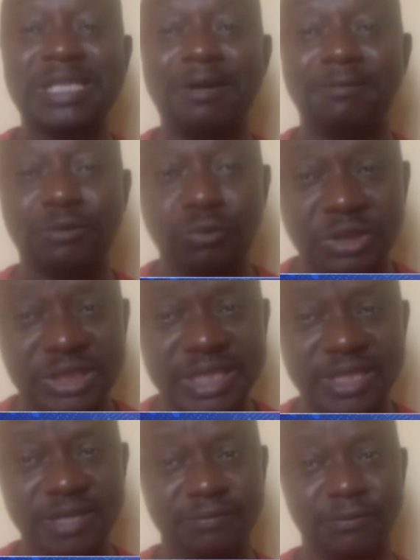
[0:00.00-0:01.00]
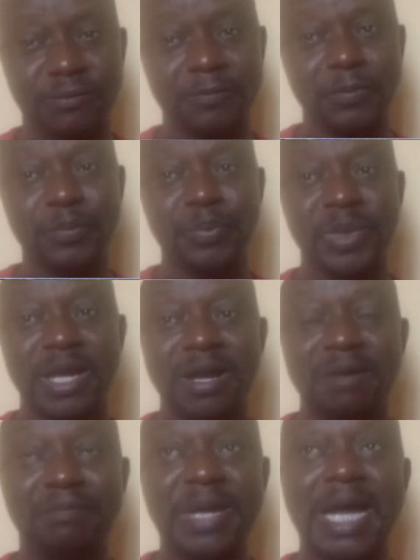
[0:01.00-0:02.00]
of 200 level.
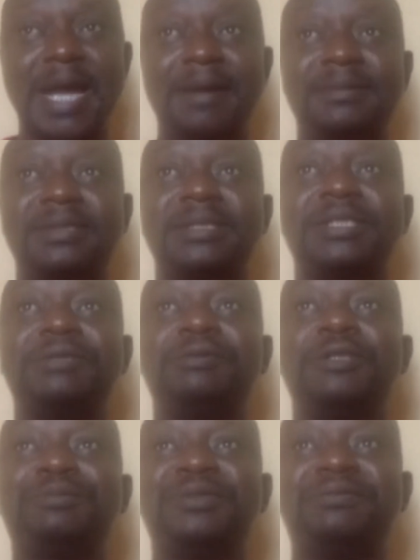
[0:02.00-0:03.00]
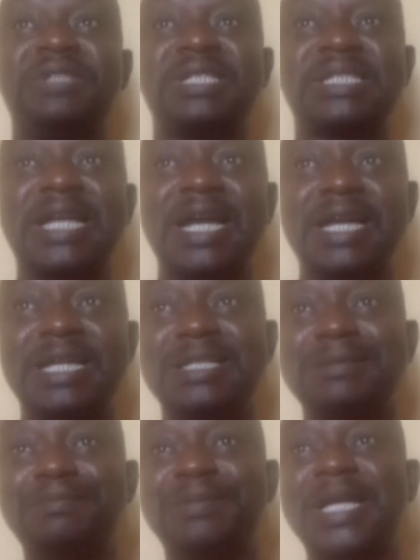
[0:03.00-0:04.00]
Perhaps she was
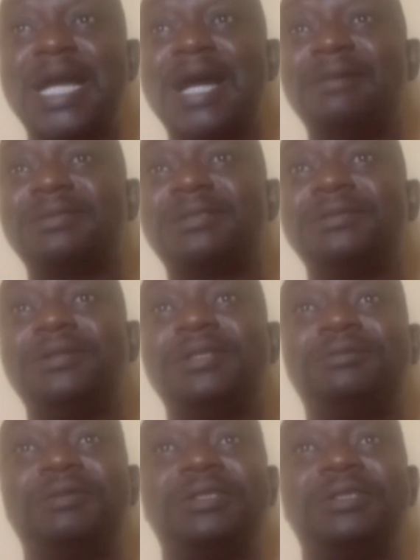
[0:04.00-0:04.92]
prophesying, perhaps God was